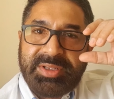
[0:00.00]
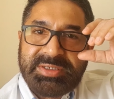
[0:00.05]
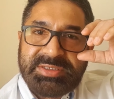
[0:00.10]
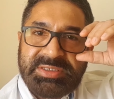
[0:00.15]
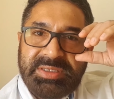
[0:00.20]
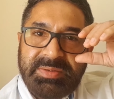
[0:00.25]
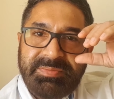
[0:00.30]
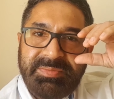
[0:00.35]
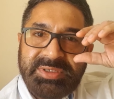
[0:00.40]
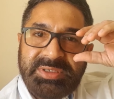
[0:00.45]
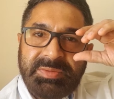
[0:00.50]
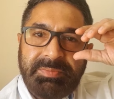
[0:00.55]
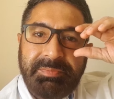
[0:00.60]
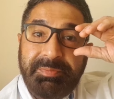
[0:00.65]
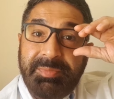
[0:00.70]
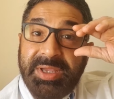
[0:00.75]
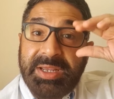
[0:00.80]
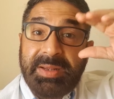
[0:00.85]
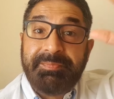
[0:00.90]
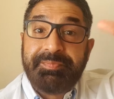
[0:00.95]
does the
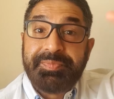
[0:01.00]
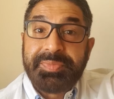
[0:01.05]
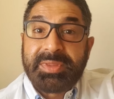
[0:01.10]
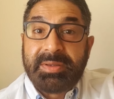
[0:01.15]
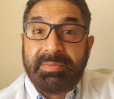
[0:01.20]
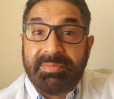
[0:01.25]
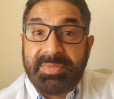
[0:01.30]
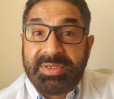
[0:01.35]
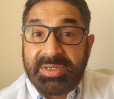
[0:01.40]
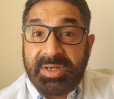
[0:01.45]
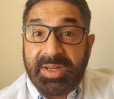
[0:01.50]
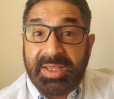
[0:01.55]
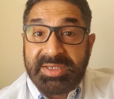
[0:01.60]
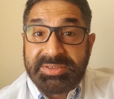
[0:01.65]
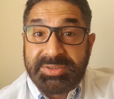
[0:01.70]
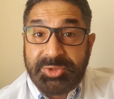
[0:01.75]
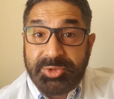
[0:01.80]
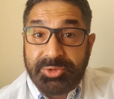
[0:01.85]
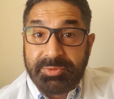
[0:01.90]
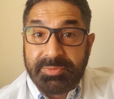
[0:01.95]
big Mister
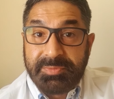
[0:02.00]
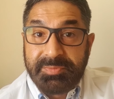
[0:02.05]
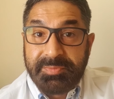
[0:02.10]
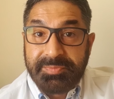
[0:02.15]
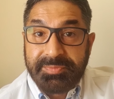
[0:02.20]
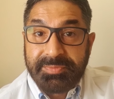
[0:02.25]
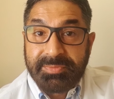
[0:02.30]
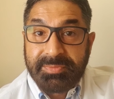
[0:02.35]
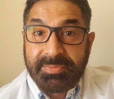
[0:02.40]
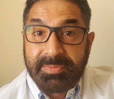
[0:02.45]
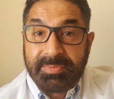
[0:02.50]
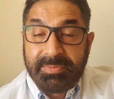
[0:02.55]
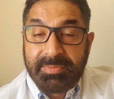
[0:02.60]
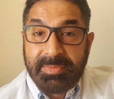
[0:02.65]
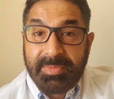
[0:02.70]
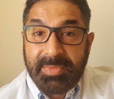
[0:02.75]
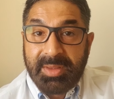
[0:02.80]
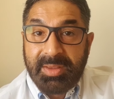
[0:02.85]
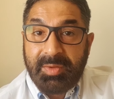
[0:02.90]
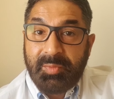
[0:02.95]
X do?
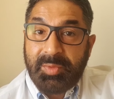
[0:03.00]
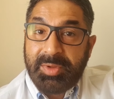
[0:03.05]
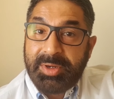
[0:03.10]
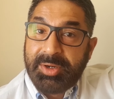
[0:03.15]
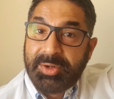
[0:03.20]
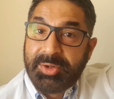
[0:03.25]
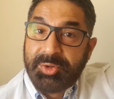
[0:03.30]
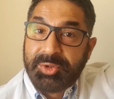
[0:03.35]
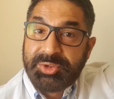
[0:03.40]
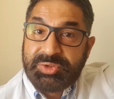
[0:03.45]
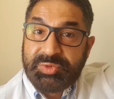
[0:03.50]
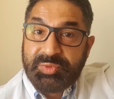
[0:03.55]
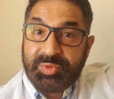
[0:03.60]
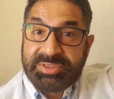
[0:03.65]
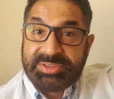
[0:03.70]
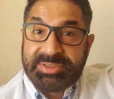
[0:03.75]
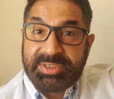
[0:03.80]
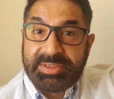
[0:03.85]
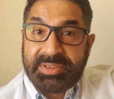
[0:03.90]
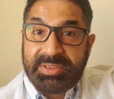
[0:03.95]
When it goes to a
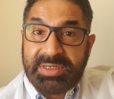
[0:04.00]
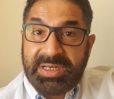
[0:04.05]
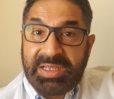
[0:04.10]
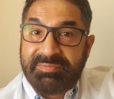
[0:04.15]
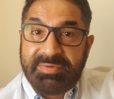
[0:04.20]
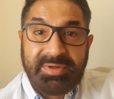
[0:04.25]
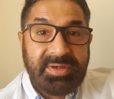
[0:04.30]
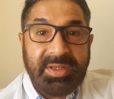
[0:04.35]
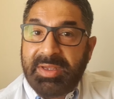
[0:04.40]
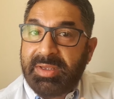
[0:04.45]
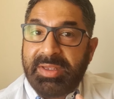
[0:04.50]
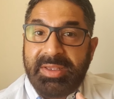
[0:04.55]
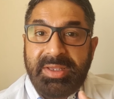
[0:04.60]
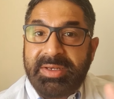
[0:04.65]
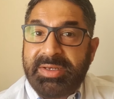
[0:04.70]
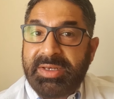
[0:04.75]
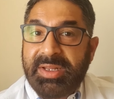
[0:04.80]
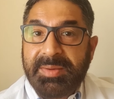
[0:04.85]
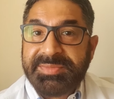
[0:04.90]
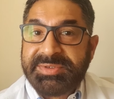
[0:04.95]
certain level, he
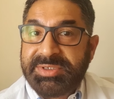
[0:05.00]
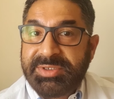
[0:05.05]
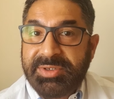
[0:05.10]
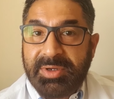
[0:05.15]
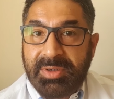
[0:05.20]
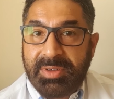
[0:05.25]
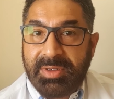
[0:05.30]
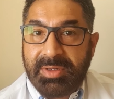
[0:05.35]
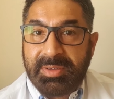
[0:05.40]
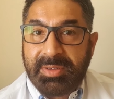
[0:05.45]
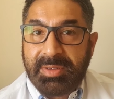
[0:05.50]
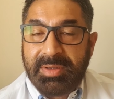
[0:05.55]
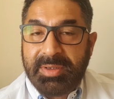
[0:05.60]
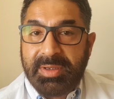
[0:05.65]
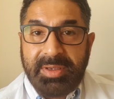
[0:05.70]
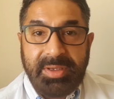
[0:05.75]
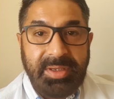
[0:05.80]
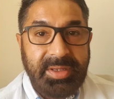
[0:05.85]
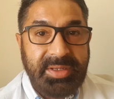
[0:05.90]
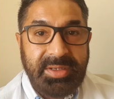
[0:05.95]
dumps it all.
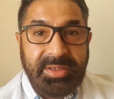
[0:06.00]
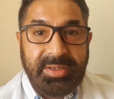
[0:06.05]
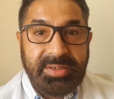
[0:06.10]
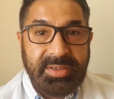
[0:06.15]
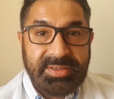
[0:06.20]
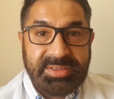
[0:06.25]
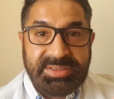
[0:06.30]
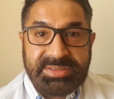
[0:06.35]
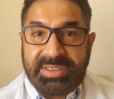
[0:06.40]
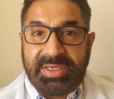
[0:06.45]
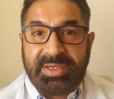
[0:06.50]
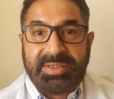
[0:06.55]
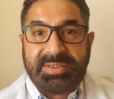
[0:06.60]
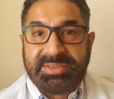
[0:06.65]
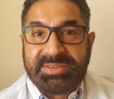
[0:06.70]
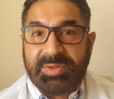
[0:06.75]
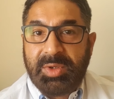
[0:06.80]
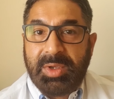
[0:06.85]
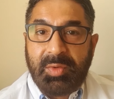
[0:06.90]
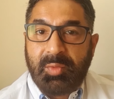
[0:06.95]
He
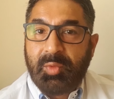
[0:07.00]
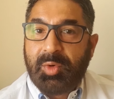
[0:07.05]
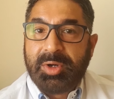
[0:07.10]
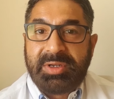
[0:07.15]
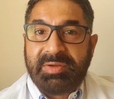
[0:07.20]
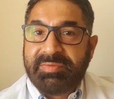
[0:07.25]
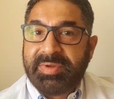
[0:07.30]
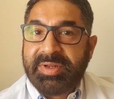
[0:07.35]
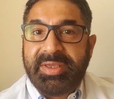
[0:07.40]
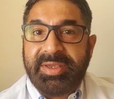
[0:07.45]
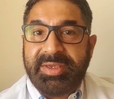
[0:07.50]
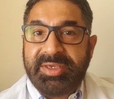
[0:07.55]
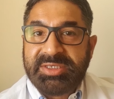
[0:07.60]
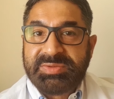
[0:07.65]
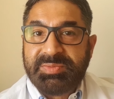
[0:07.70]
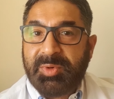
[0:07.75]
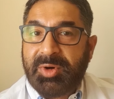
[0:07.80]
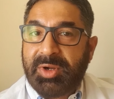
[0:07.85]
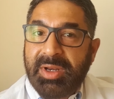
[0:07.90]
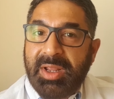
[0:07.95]
sells whatever he's
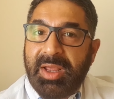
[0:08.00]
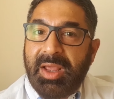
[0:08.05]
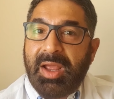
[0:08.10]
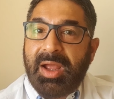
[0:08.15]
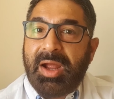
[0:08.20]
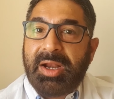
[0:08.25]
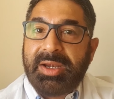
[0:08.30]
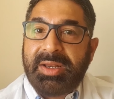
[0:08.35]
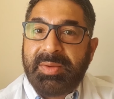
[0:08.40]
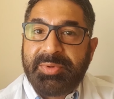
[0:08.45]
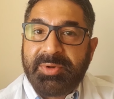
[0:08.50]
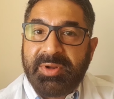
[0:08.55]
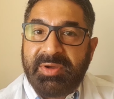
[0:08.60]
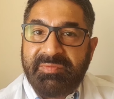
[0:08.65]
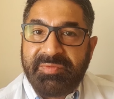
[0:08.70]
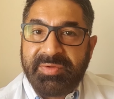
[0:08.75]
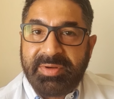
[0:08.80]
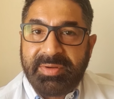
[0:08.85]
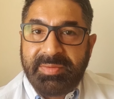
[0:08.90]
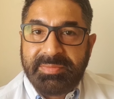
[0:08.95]
bought at a
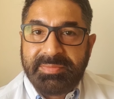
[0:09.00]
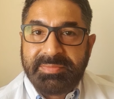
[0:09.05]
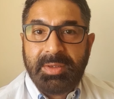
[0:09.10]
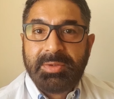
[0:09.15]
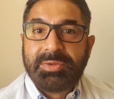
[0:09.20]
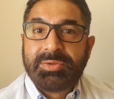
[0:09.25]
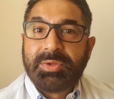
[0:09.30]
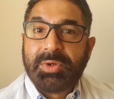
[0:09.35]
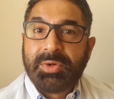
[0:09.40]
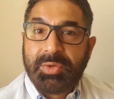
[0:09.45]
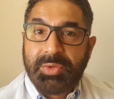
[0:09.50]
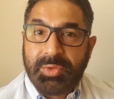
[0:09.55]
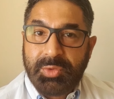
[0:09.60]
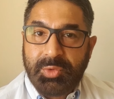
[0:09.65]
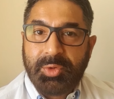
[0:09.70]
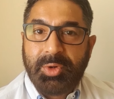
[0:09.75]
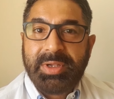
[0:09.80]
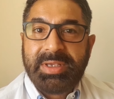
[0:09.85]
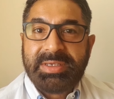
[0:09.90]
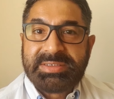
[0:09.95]
profit. So
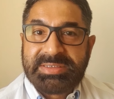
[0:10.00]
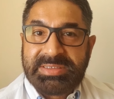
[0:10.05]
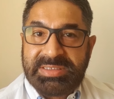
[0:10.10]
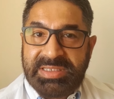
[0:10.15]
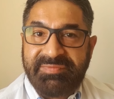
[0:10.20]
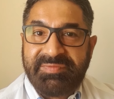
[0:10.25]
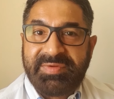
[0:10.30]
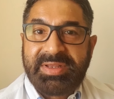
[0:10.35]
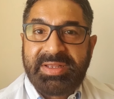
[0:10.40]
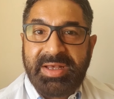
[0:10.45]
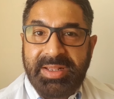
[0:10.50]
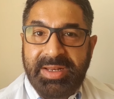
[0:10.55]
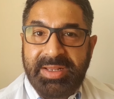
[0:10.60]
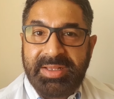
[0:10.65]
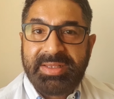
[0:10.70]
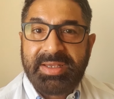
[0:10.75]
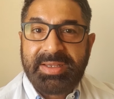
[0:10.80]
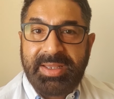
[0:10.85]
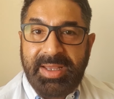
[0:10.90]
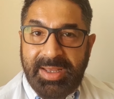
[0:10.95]
who is left carrying
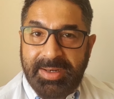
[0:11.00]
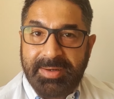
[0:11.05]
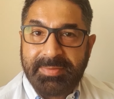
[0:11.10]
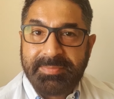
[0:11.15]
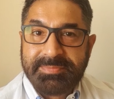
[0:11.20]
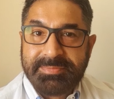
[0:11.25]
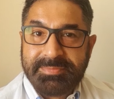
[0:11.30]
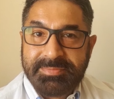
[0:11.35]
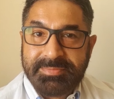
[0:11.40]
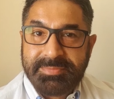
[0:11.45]
the can?